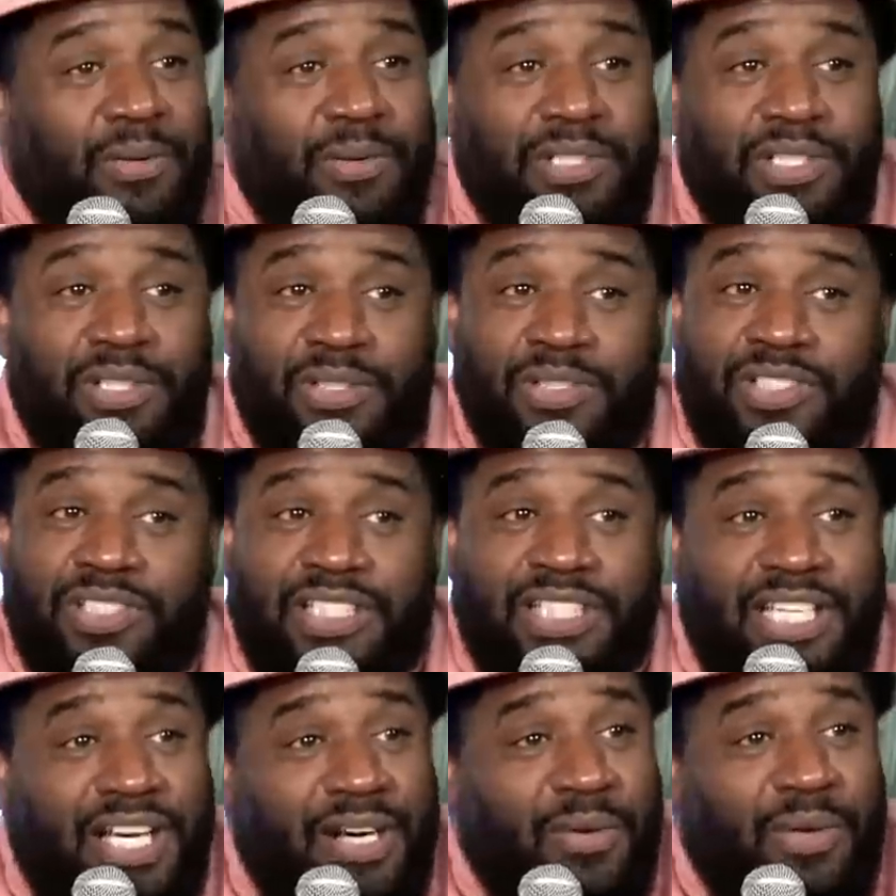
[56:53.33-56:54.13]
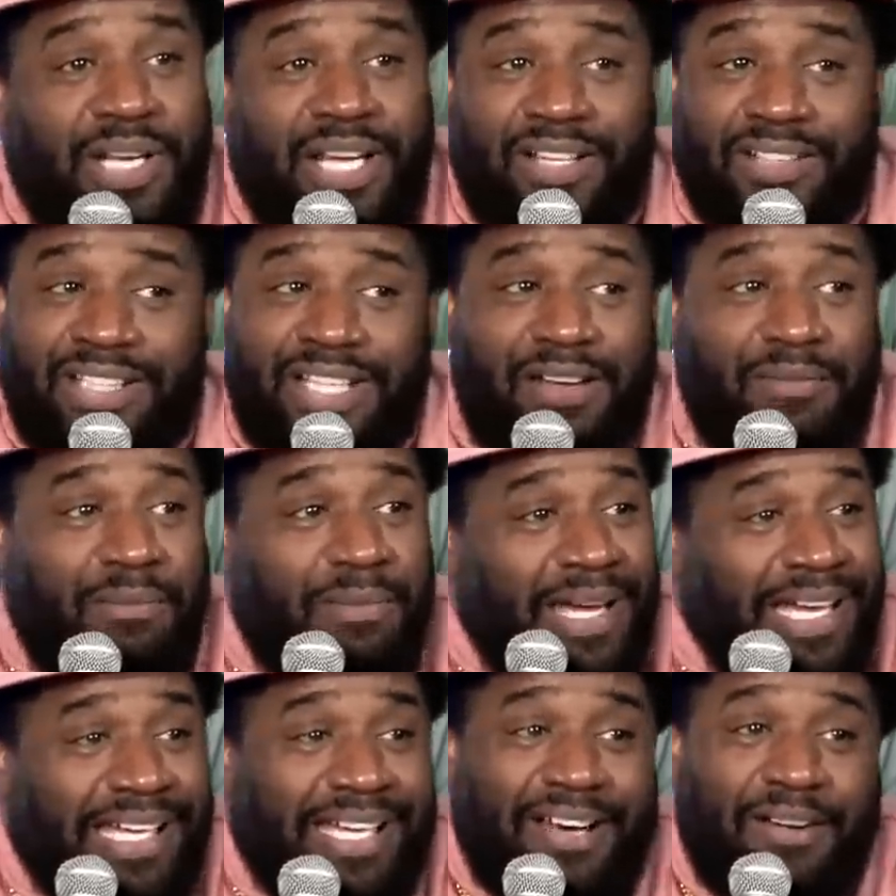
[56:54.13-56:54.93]
boy. When you see her without
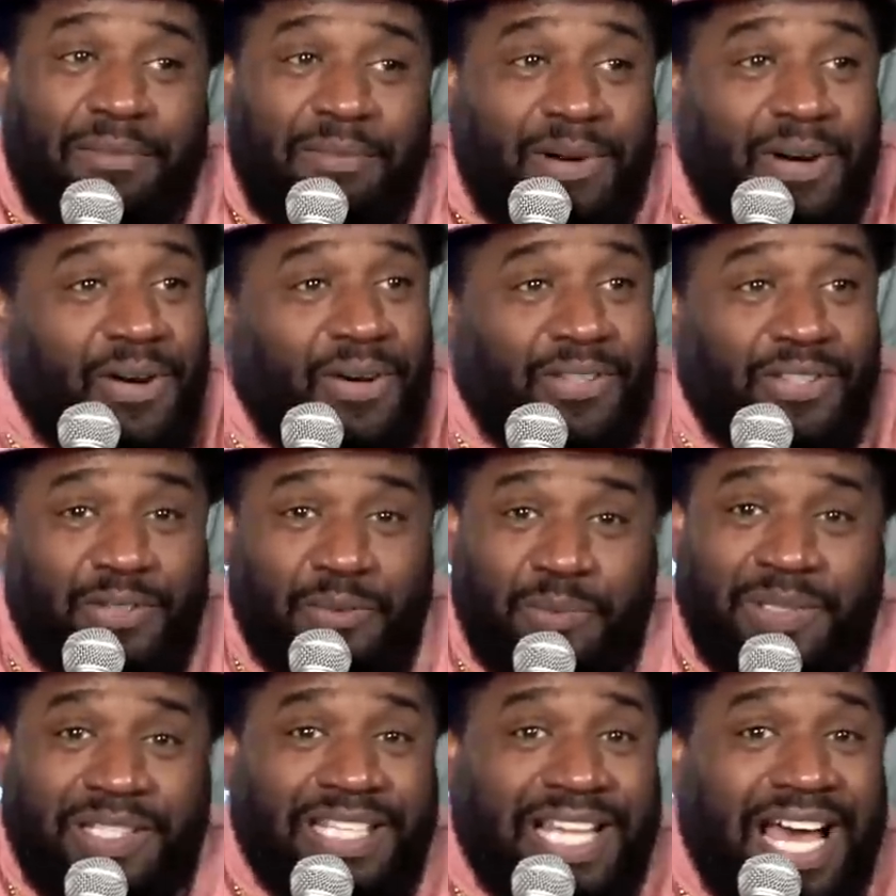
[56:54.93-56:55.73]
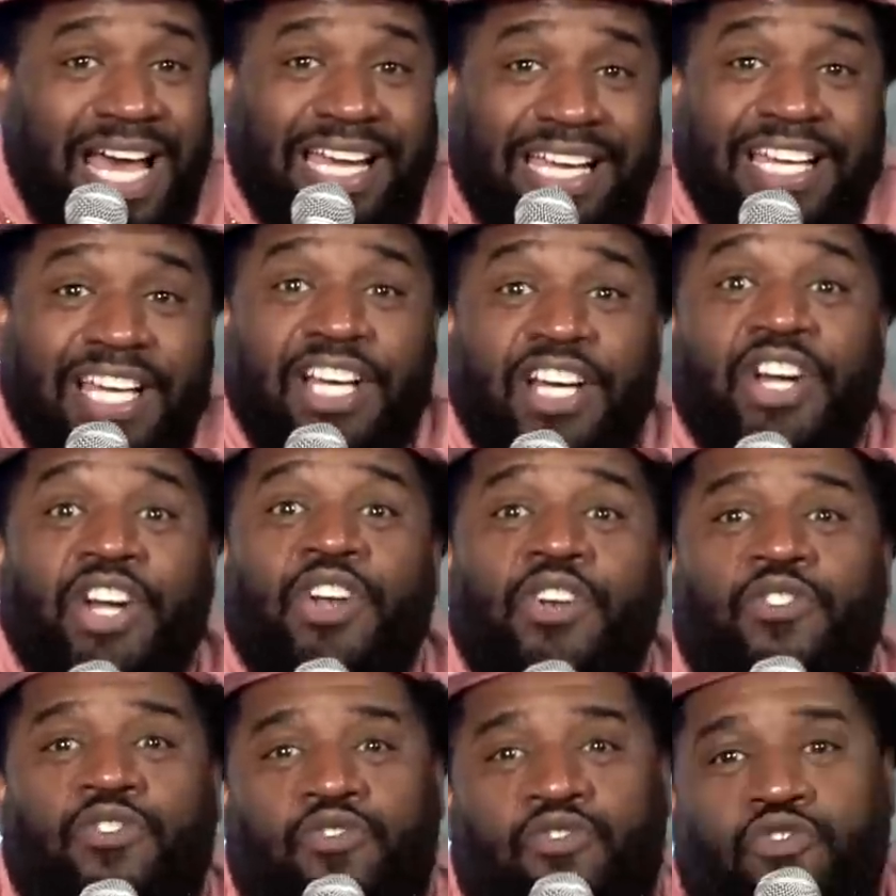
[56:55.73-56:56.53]
that makeup on, you be like,
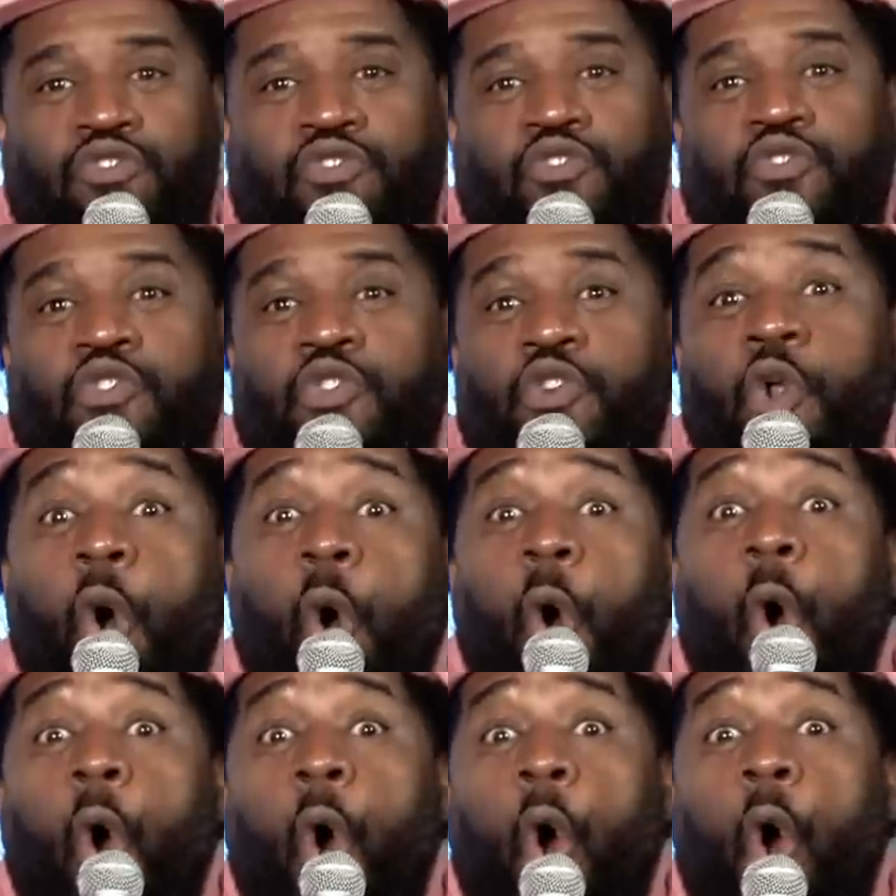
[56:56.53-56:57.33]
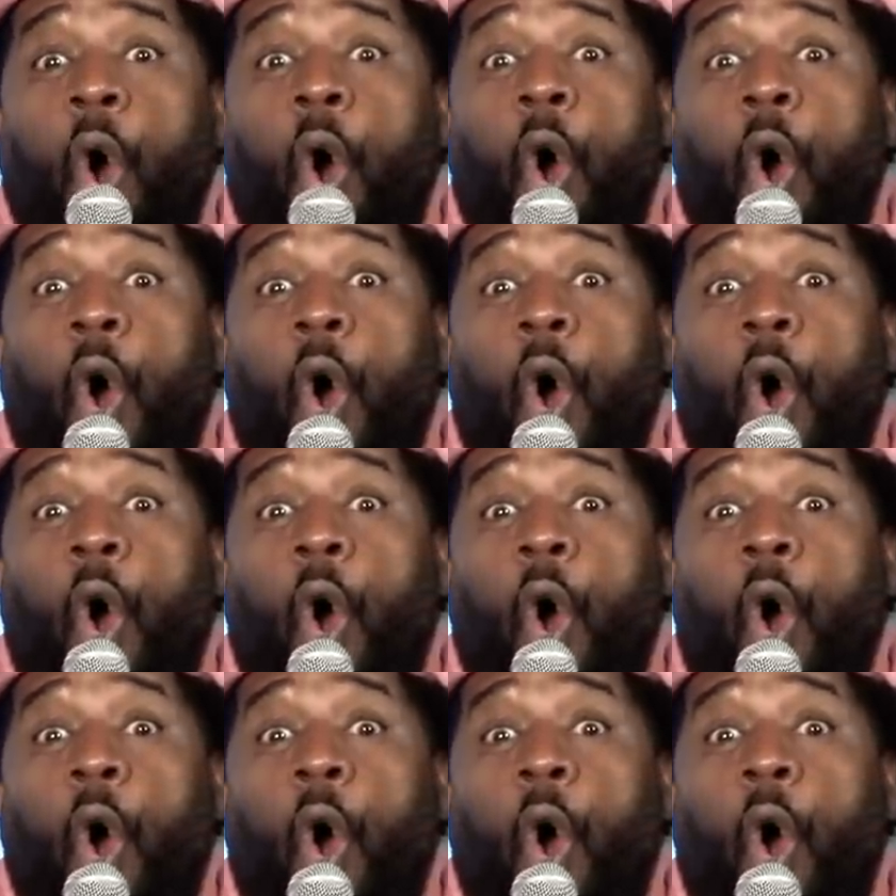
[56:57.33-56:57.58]
no.